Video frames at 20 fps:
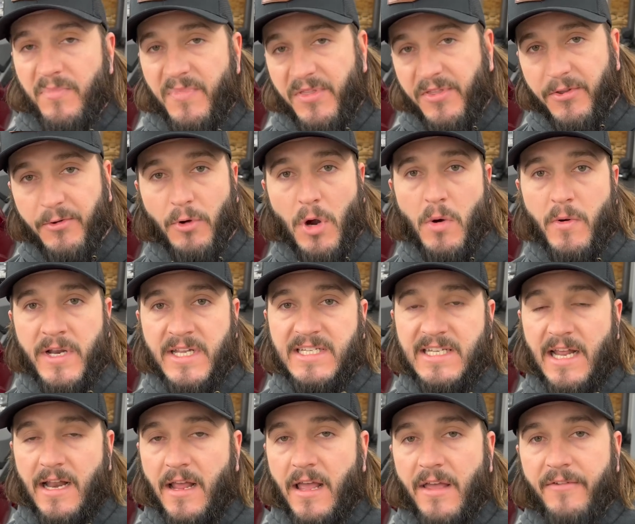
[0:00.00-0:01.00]
throw in a
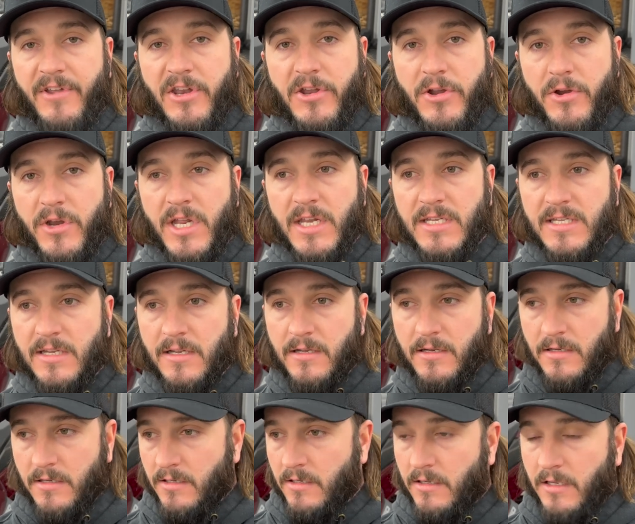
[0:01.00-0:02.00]
set of heavy duties.
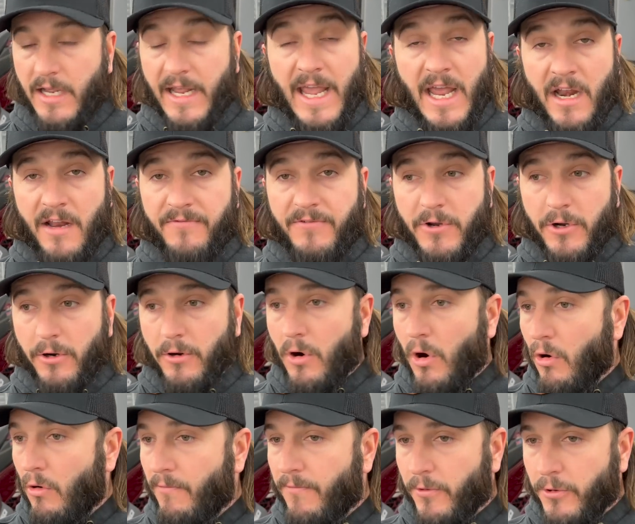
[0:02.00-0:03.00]
Again, if
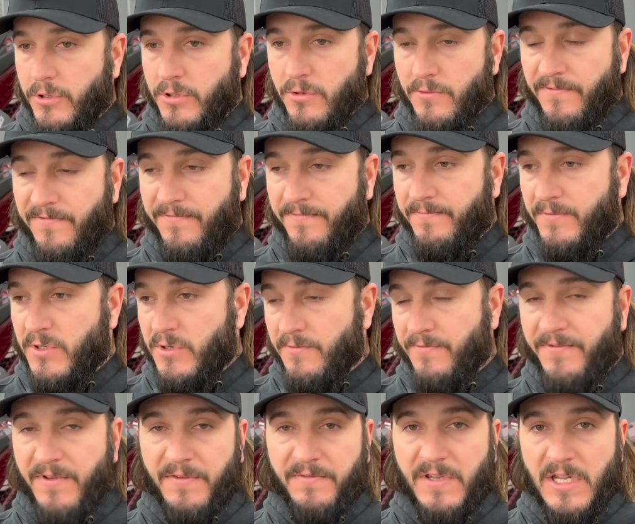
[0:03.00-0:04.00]
you're over
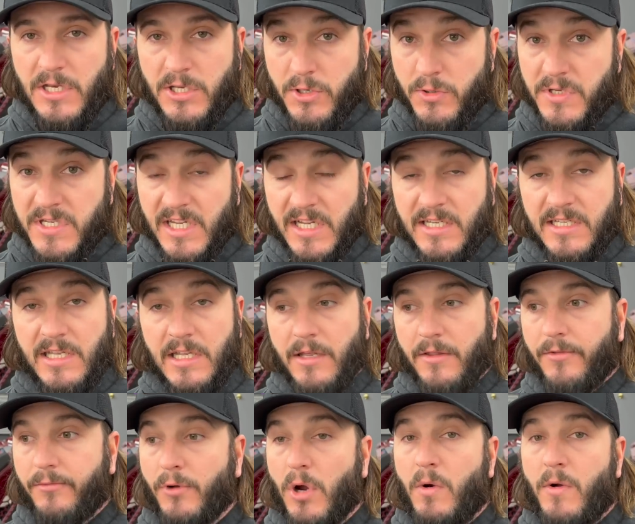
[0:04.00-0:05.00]
250,
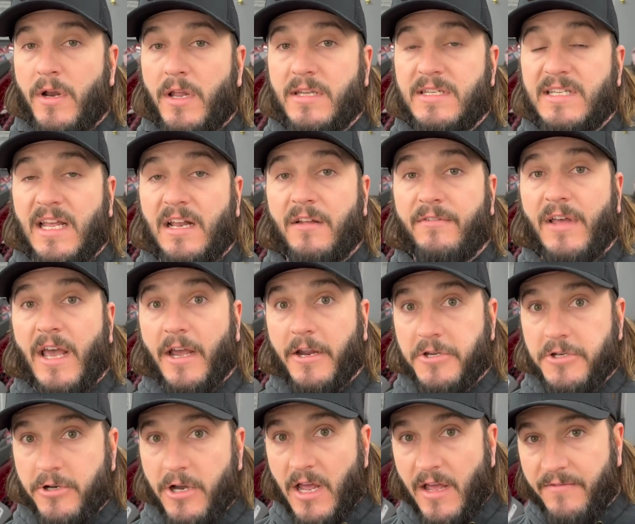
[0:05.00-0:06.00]
260, throw in a set of
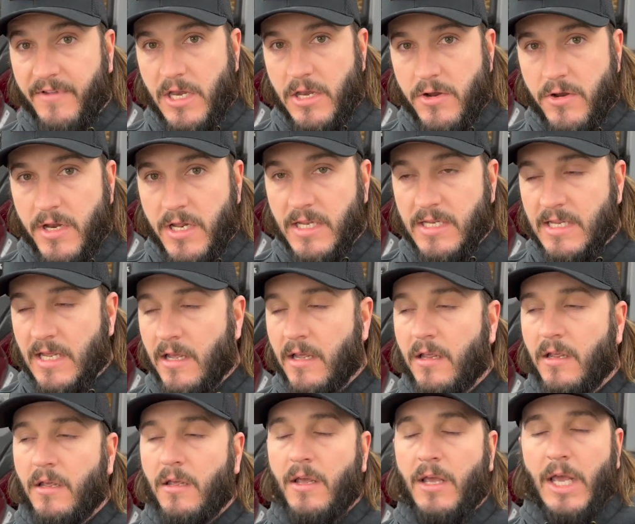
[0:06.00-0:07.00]
extra heavy duties
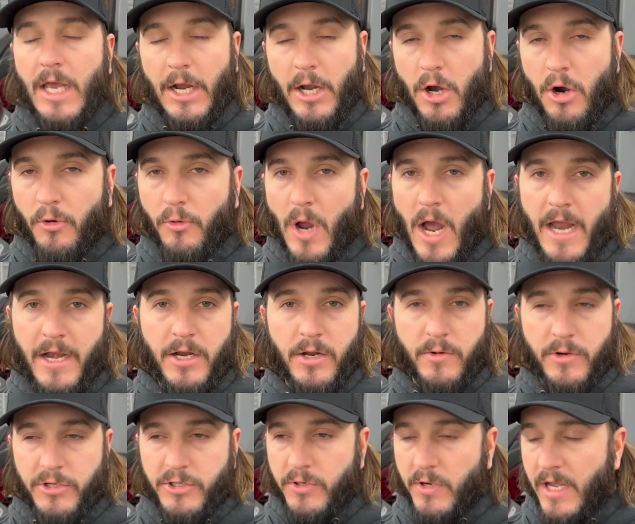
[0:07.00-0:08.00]
and go ride,
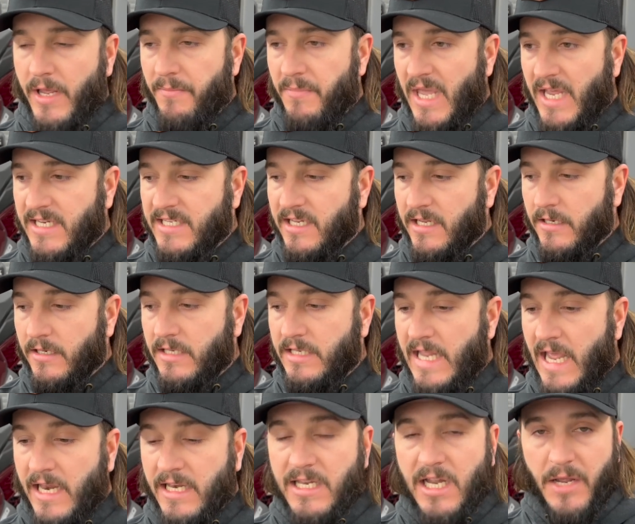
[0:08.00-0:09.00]
go enjoy. It makes it
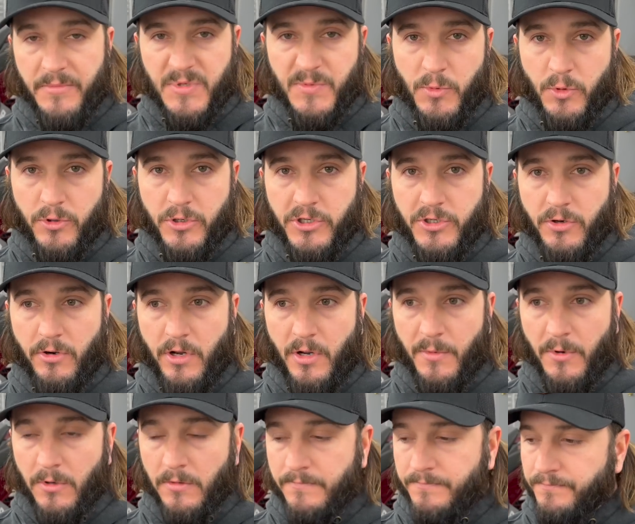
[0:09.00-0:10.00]
10 times more
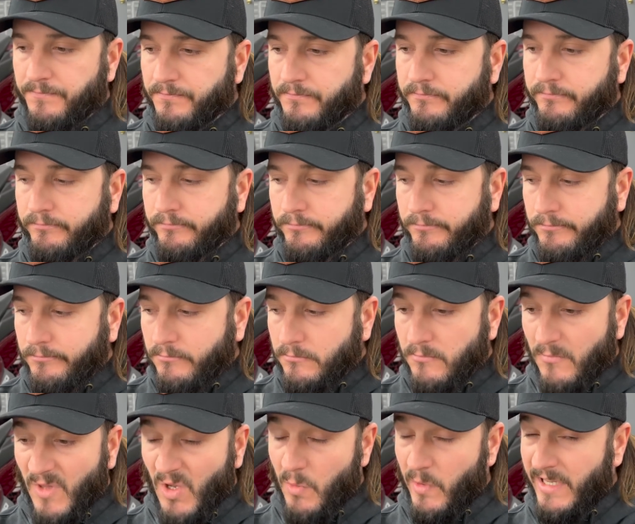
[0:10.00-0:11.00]
enjoyable.
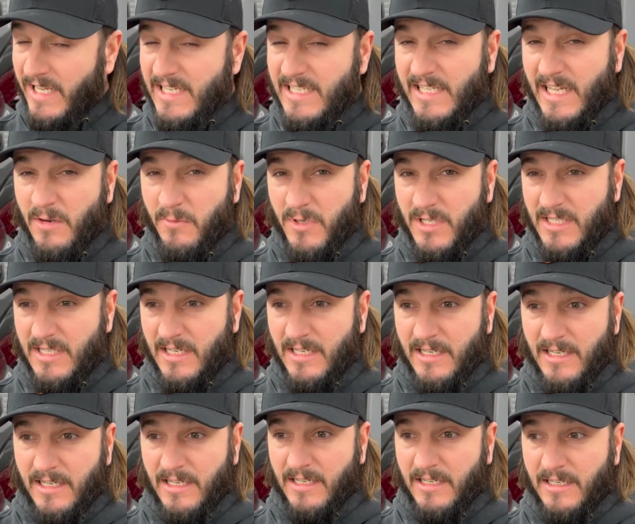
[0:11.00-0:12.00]
When this thing was
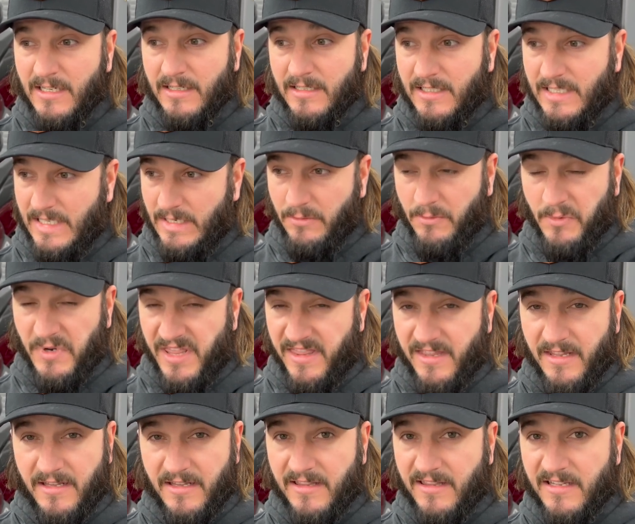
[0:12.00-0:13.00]
with
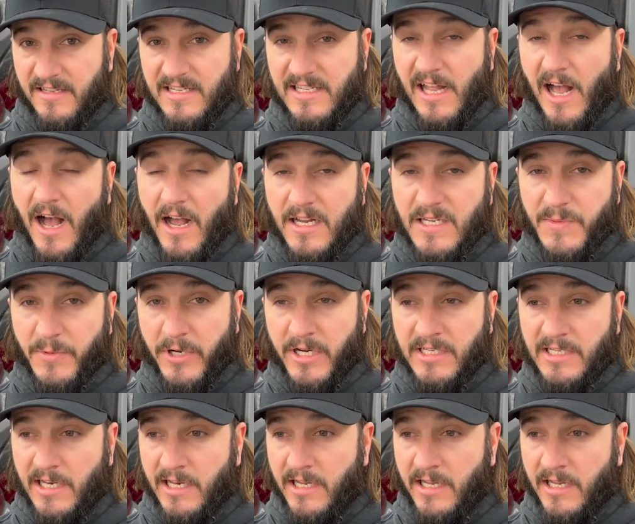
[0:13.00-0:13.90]
the, the stock springs in